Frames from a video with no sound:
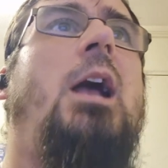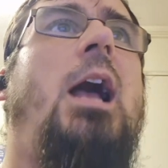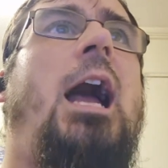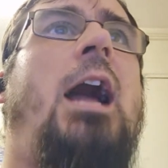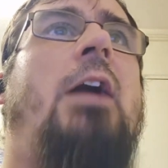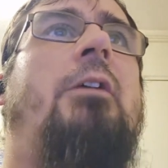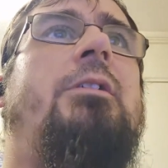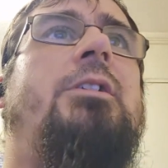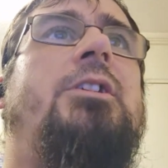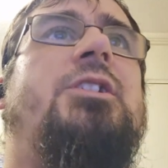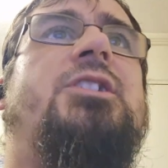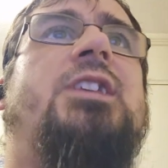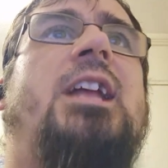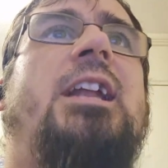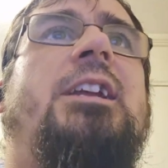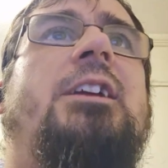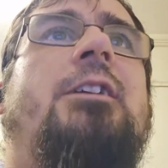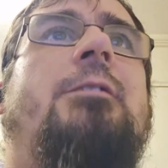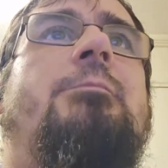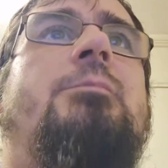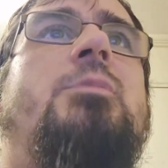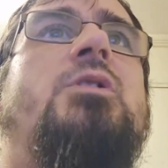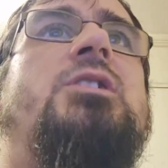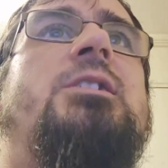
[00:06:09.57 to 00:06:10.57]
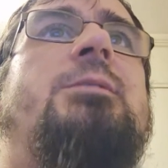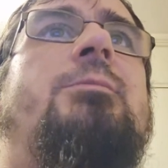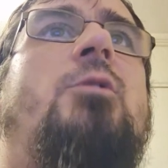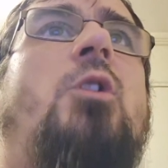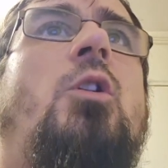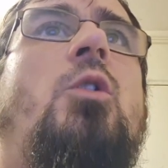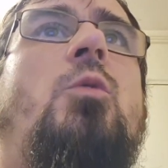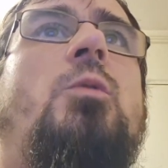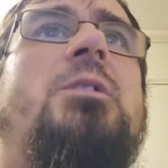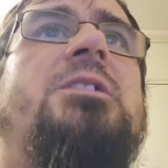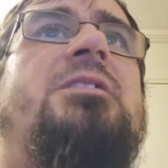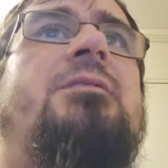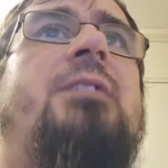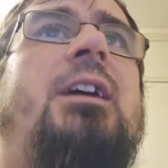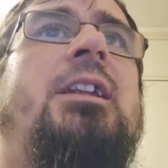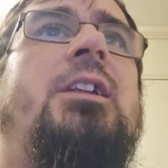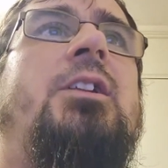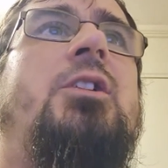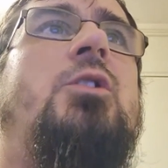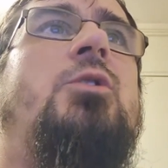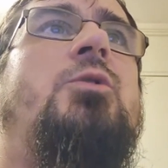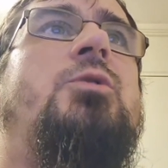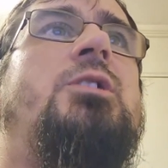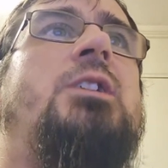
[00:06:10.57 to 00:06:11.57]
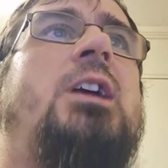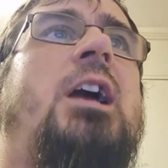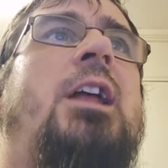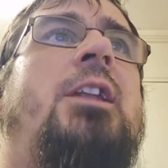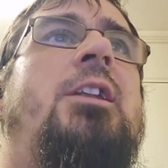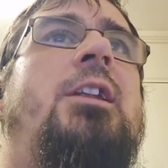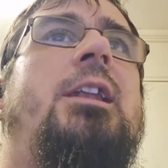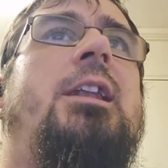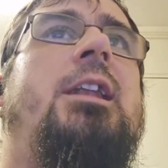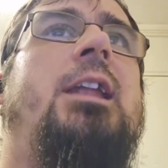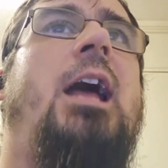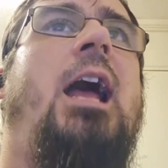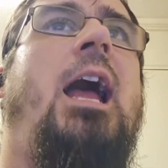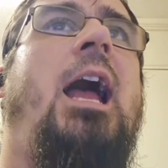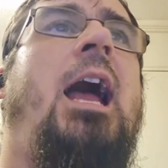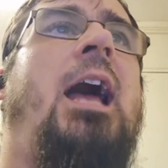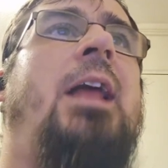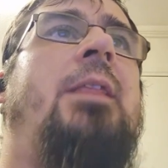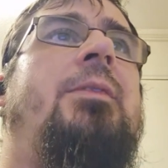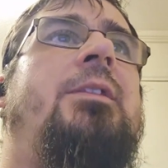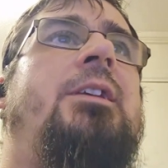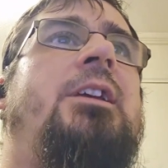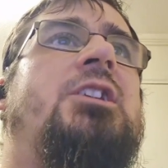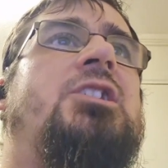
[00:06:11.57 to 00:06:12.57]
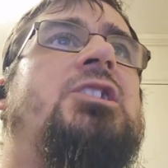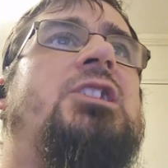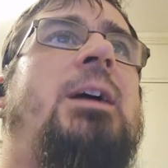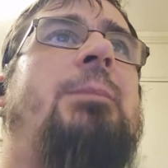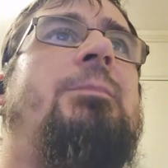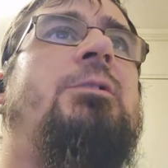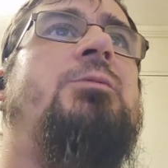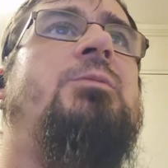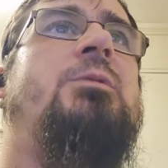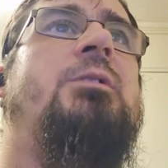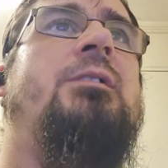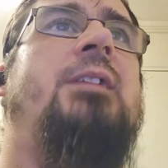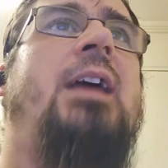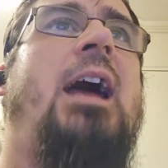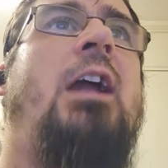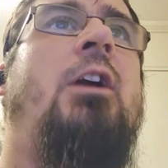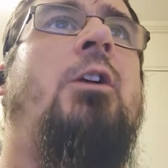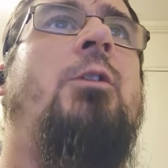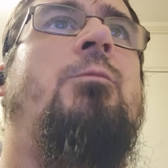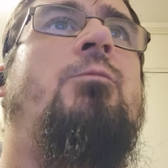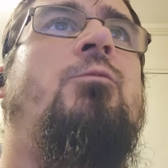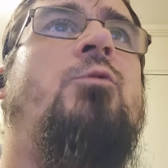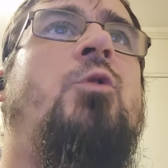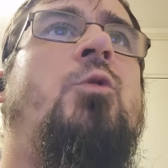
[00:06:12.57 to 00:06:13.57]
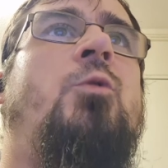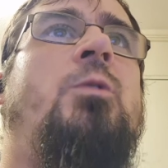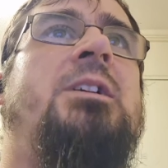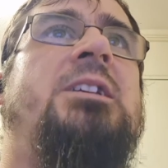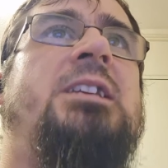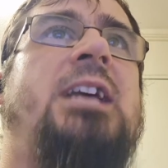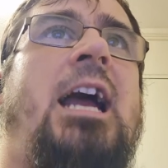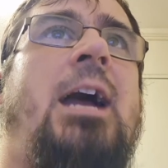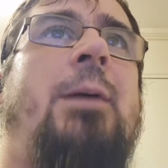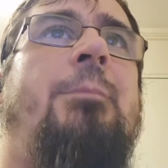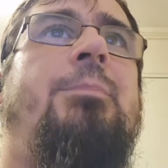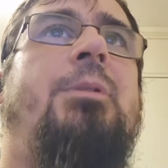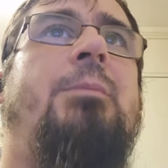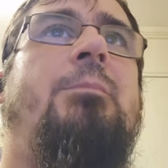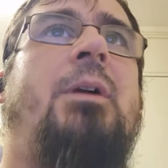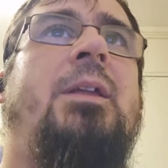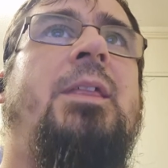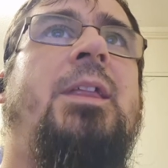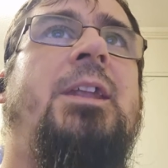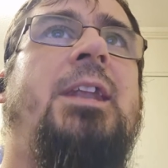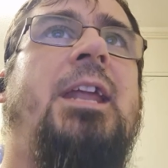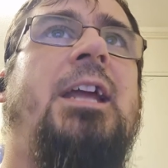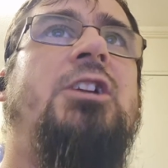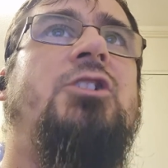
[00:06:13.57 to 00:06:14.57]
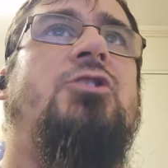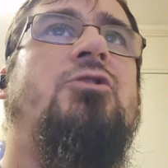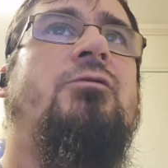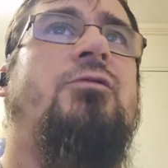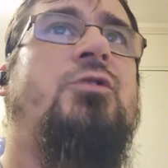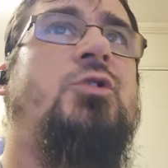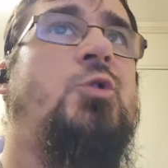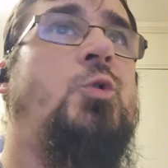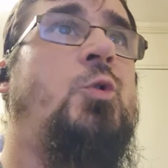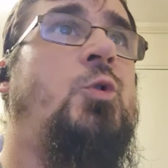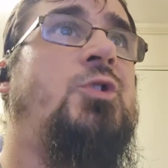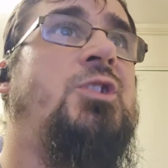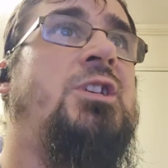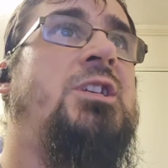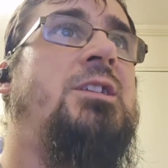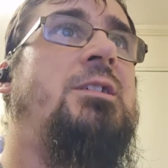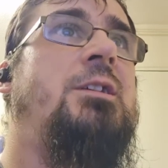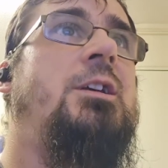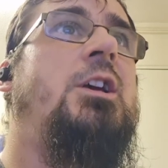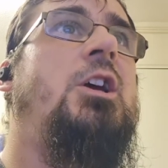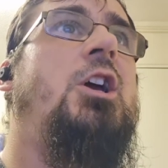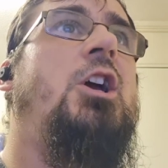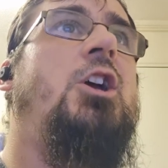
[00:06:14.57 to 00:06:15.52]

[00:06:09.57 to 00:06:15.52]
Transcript: Our understanding of Muslim conquest of Andalusia and the establishment of Arab rule is hampered by the nature of the sources.